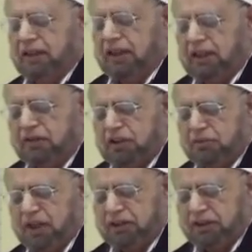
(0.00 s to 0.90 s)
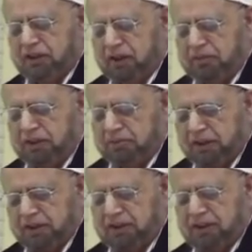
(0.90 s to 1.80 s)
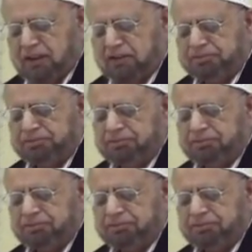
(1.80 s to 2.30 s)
the leader of Jamaat Islami in Pakistan,